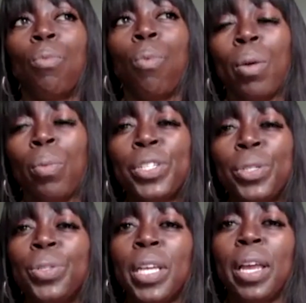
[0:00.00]
what
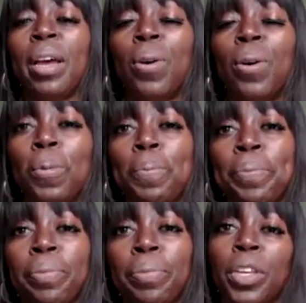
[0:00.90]
would you
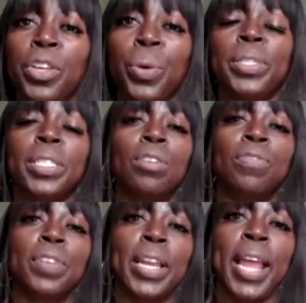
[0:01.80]
tell
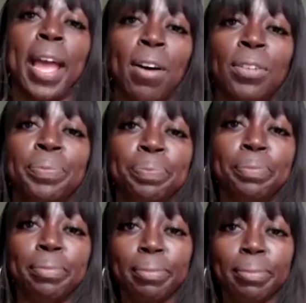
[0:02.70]
yourself now
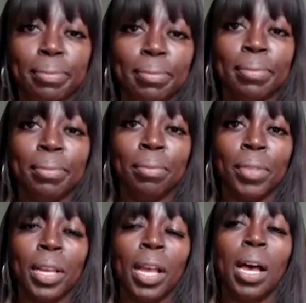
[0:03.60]

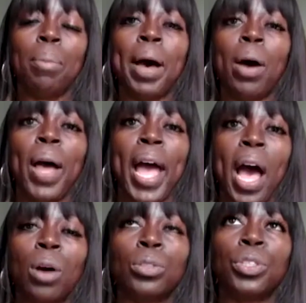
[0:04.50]
about
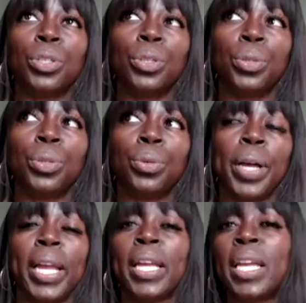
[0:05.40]
how
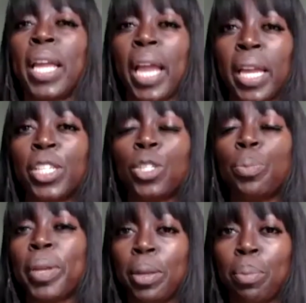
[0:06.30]
to
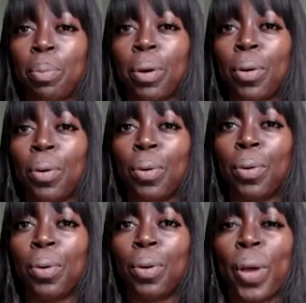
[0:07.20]
engage
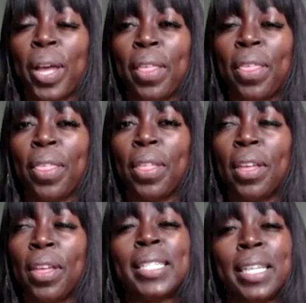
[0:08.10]
people with
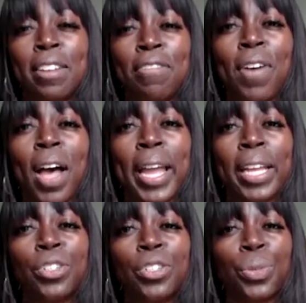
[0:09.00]

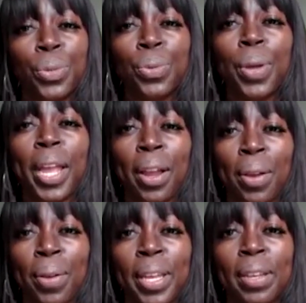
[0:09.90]
identifying true
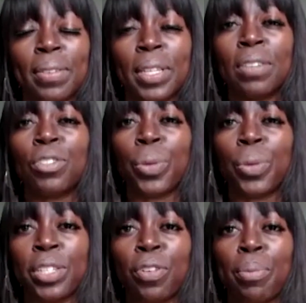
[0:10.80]
areas of
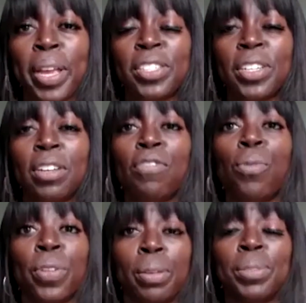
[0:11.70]
transformation
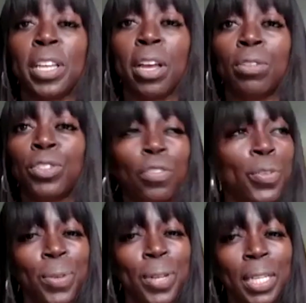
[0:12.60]
for themselves?
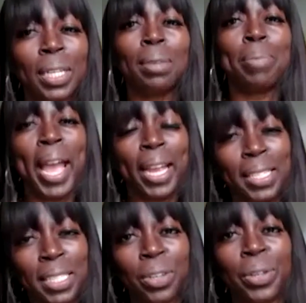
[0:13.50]
If you could look
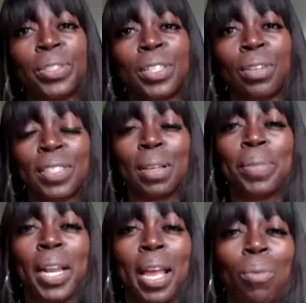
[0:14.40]
back and tell yourself
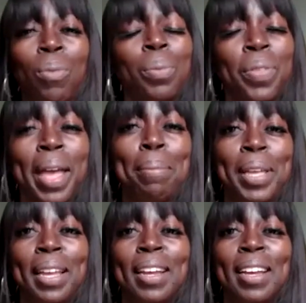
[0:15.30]
something now, what would
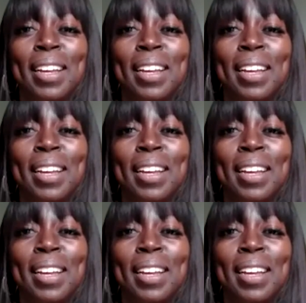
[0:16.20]
that be?